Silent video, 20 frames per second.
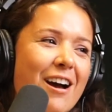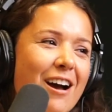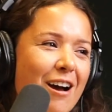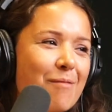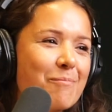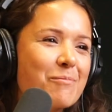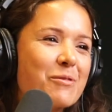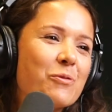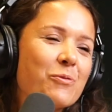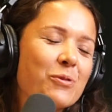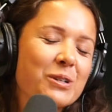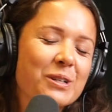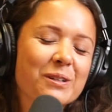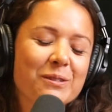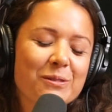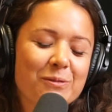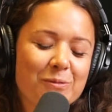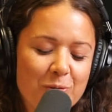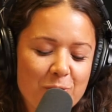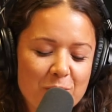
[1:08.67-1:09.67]
um, we
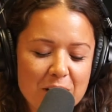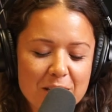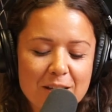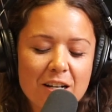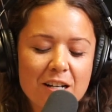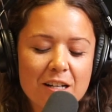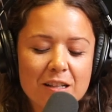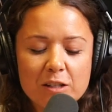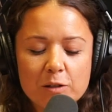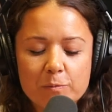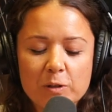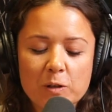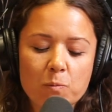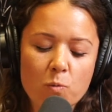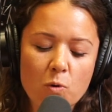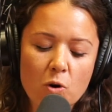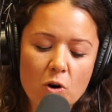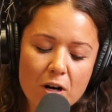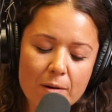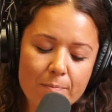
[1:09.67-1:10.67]
want to talk a little bit
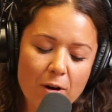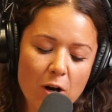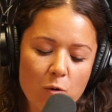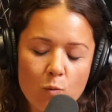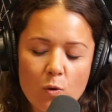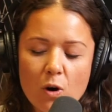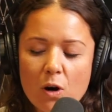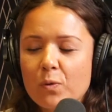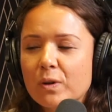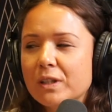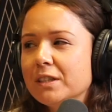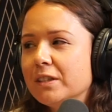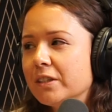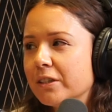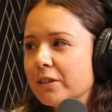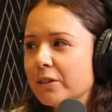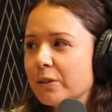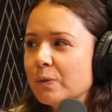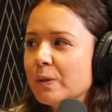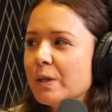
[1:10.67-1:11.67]
more about what we
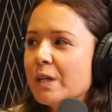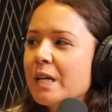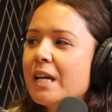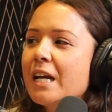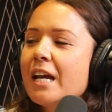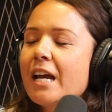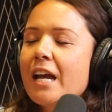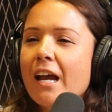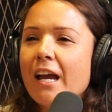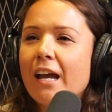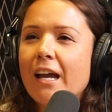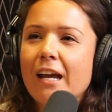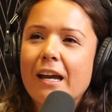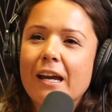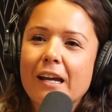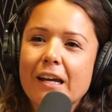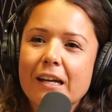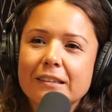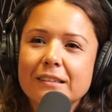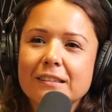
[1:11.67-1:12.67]
do
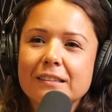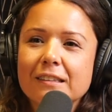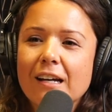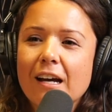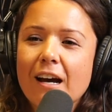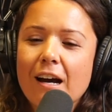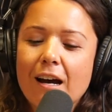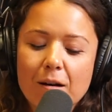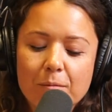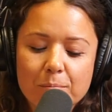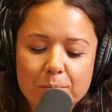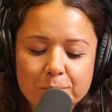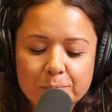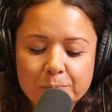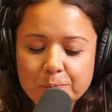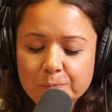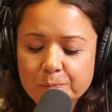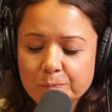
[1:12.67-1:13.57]
and um,